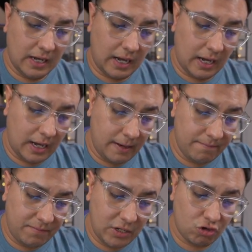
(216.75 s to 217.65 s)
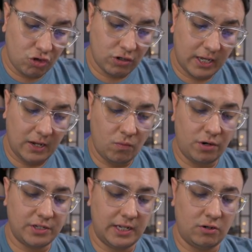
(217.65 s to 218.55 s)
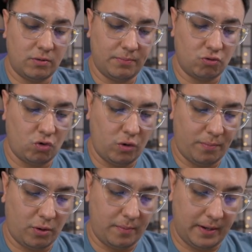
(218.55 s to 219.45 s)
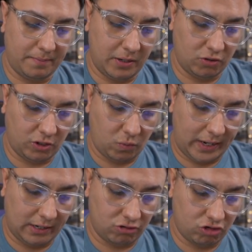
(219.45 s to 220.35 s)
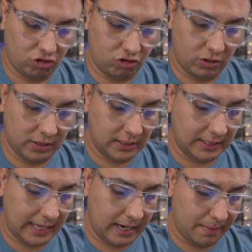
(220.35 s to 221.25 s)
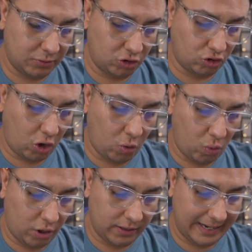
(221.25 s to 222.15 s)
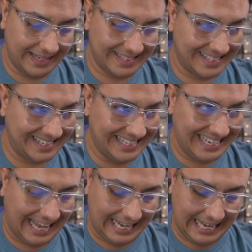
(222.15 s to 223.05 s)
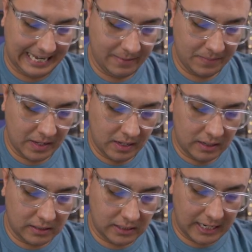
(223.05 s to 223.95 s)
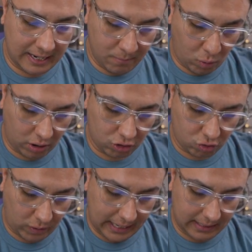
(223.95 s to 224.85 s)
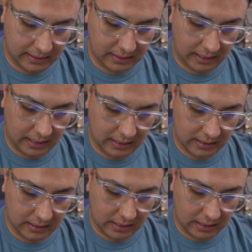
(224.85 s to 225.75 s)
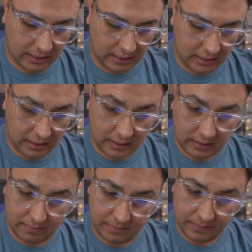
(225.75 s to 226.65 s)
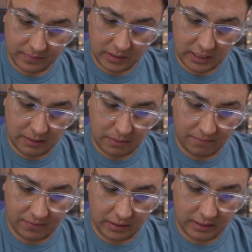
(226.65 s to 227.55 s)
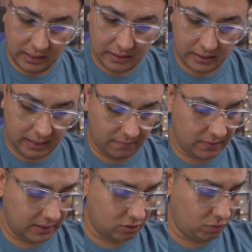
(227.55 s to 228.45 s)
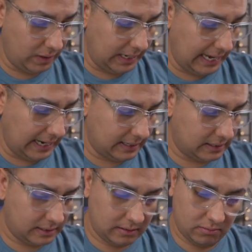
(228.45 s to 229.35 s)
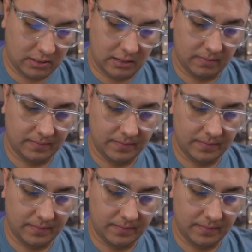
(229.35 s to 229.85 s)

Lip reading: Featured keywords: hinder, patrol, permanent, piercing, ranged, setup, stalwart, steady, teamwork traits, and Team Up, Villainous, and Victory X. Okay.